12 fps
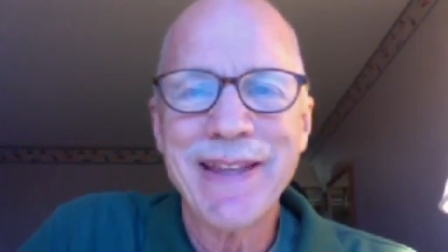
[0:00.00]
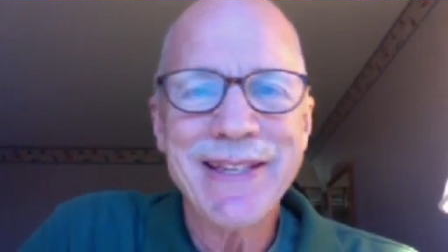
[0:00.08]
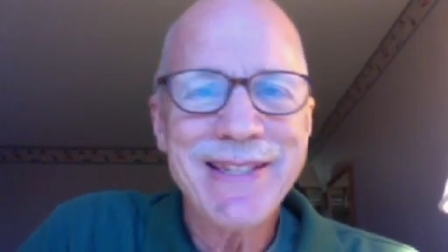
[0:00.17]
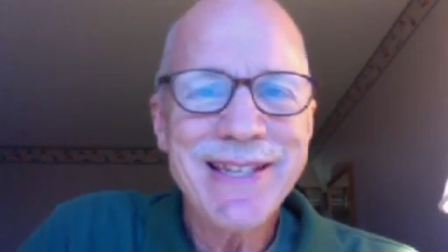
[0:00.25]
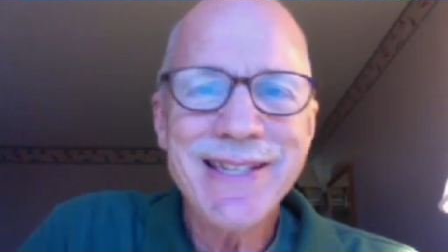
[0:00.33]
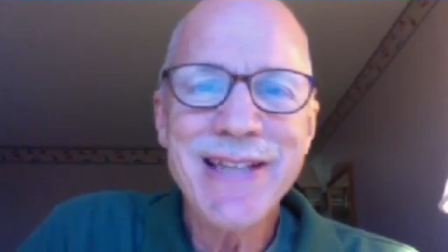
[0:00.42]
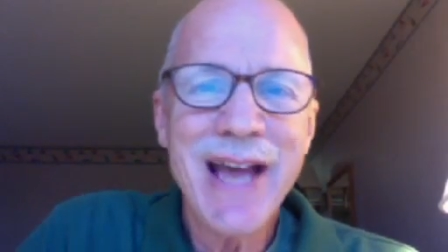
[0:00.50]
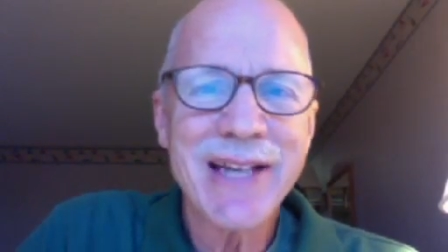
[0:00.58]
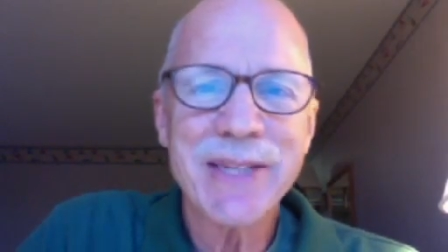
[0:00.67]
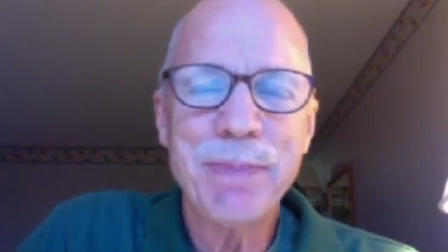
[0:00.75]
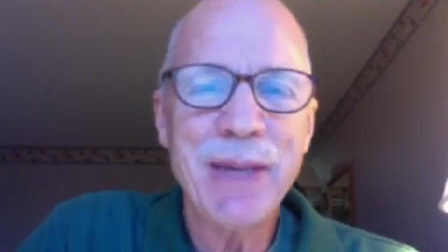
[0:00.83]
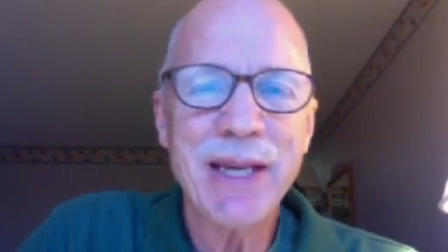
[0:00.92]
This is not
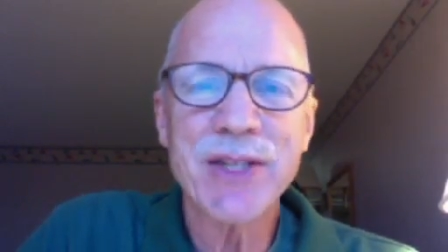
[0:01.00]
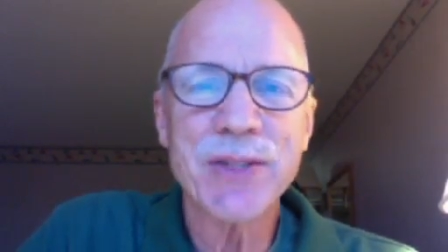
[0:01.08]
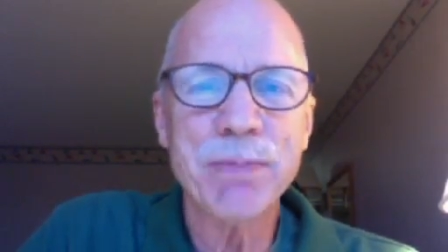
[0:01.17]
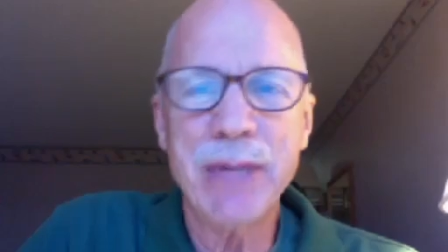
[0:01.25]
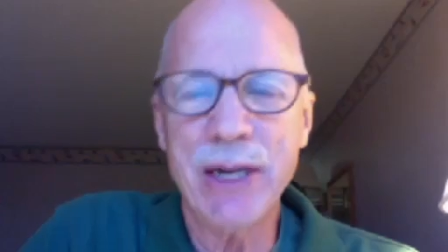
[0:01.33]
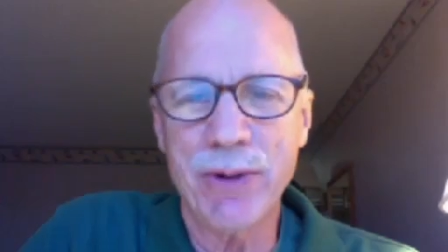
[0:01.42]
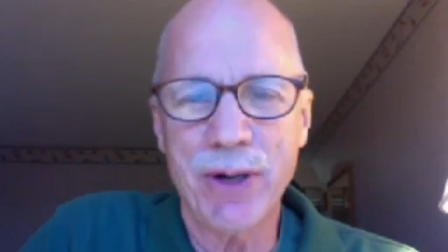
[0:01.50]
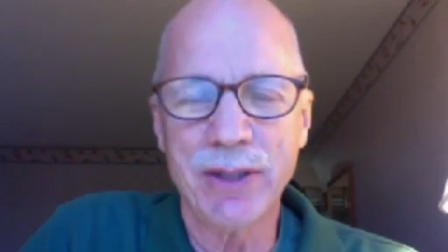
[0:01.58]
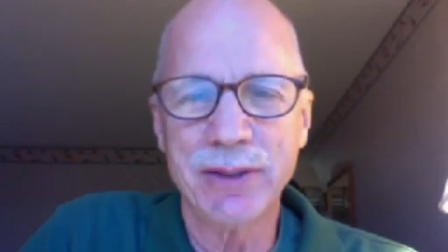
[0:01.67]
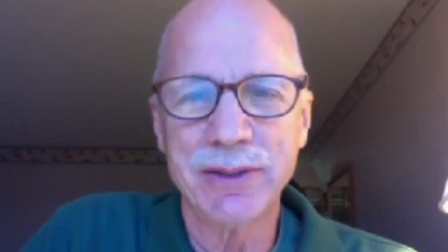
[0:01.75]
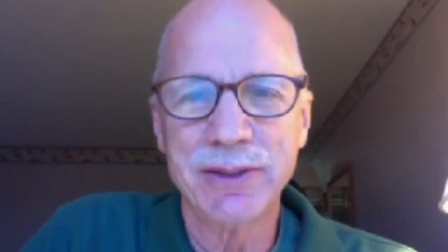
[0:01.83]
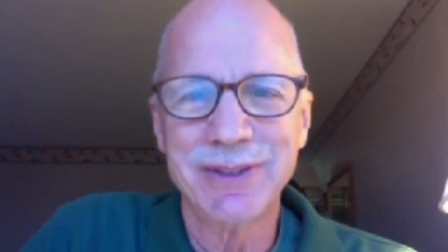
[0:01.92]
as big as
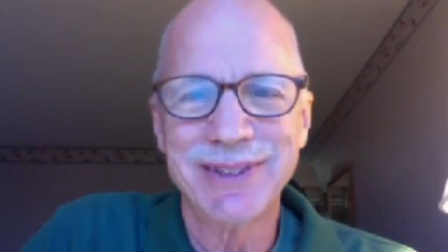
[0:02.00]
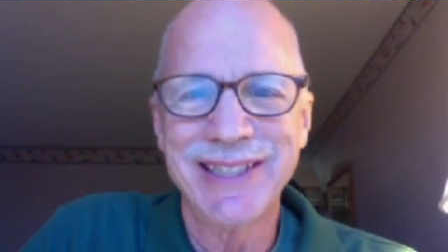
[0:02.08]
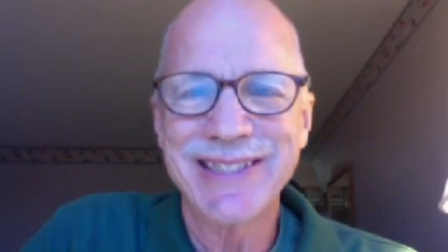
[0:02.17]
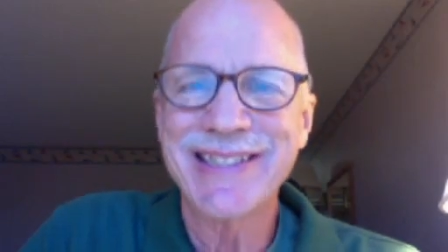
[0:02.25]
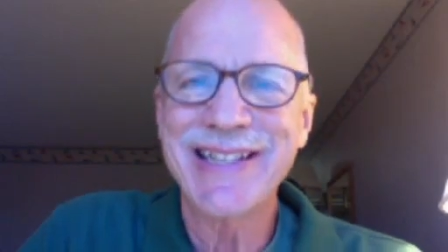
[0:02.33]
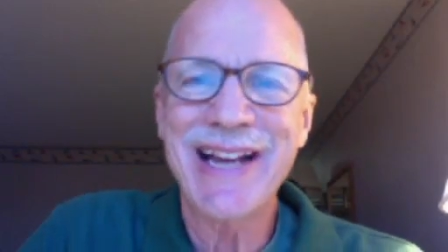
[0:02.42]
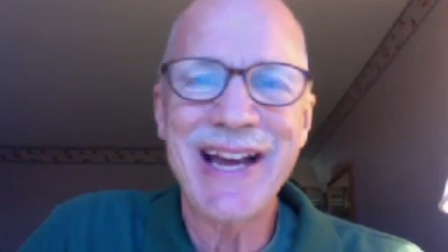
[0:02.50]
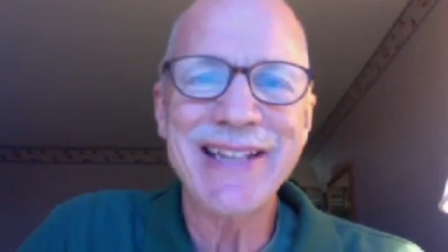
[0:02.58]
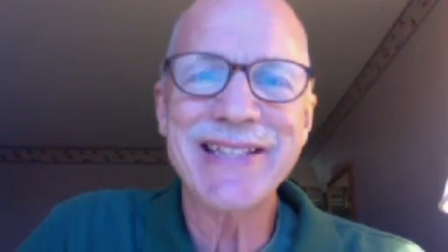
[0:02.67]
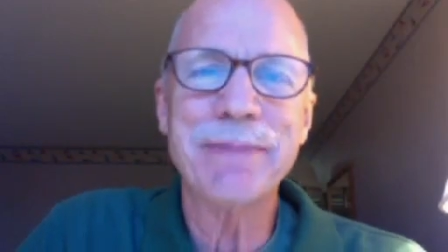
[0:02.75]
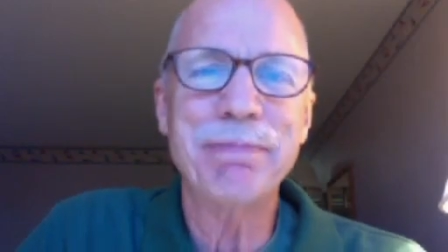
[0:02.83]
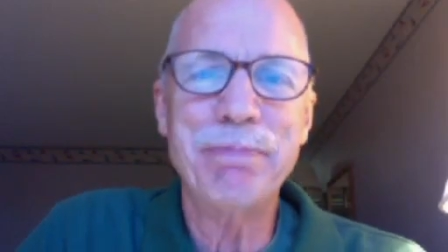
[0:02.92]
Mirror. It's not
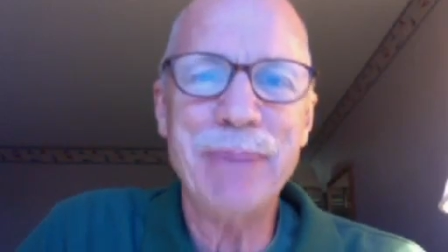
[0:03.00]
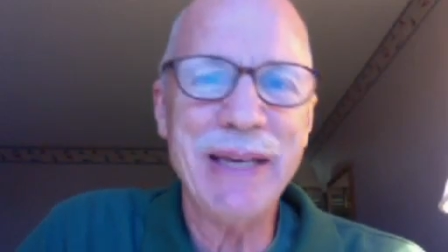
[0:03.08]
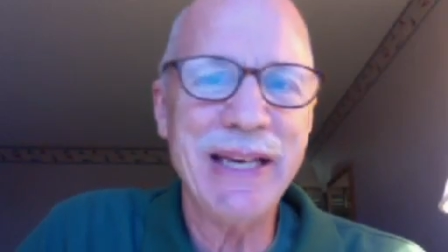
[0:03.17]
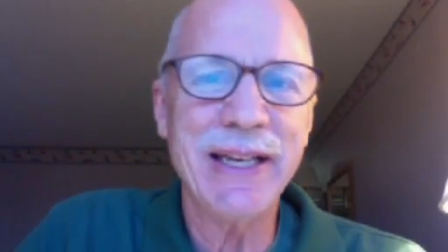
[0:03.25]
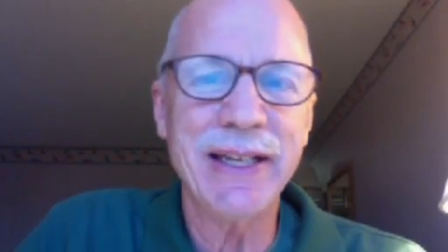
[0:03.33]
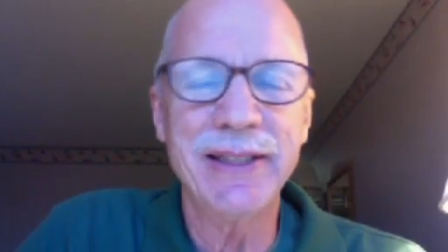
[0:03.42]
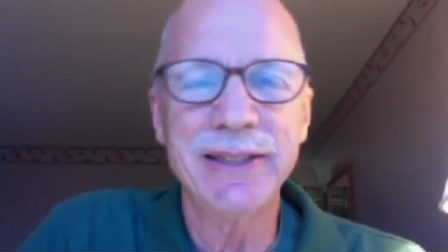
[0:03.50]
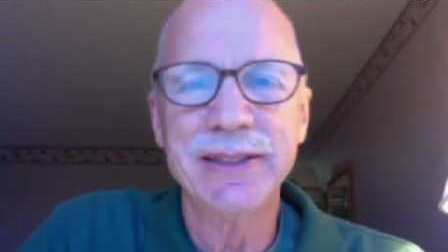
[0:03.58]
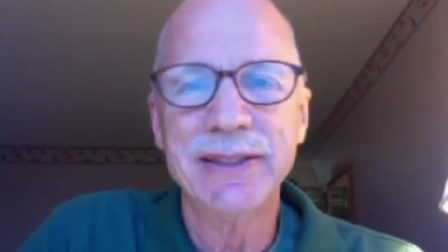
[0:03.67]
as big